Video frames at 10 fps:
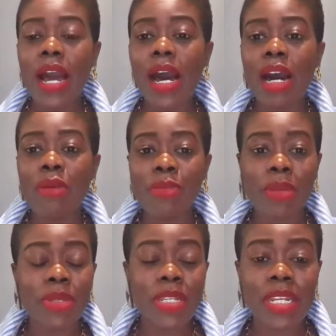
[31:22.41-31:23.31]

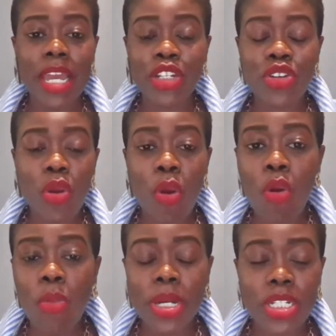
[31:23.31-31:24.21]
Maybe you need an extra
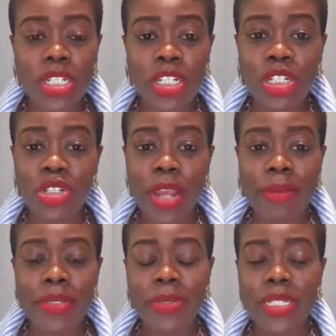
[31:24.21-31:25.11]
hole punched in the strap
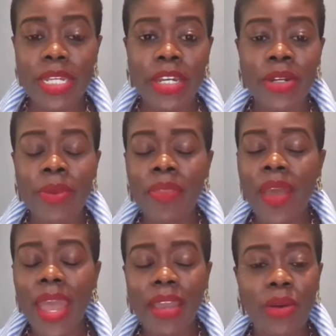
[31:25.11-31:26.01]
so it's tighter around
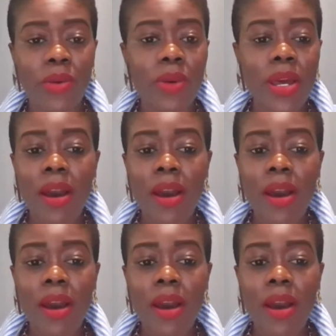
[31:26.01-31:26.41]
the ankle.